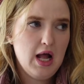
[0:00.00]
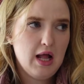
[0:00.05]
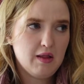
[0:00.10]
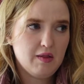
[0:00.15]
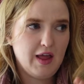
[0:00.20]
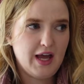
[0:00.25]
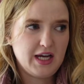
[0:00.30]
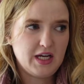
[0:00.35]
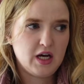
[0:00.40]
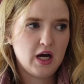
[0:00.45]

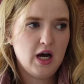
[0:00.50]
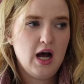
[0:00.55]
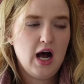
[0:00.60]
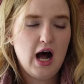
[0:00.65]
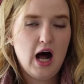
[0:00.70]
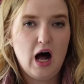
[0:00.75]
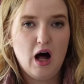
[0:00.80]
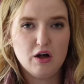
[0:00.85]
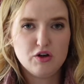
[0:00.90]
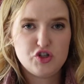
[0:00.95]
Like,
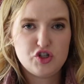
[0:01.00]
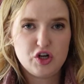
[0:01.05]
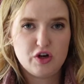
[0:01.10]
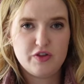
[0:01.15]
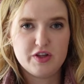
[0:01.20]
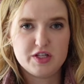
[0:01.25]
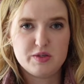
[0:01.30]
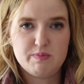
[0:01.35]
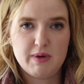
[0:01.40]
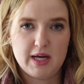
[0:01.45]
I'll show
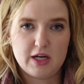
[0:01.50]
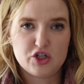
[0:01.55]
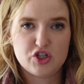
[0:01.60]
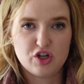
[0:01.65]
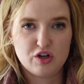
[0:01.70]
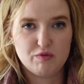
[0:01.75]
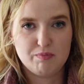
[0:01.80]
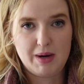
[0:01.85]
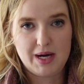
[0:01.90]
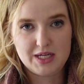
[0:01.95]
this
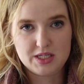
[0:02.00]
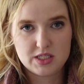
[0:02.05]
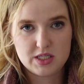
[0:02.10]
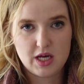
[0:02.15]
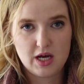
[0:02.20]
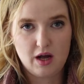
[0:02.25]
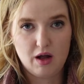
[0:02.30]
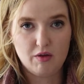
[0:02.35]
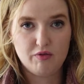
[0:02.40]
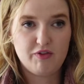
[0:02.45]
picture of
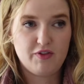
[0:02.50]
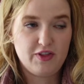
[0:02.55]
myself.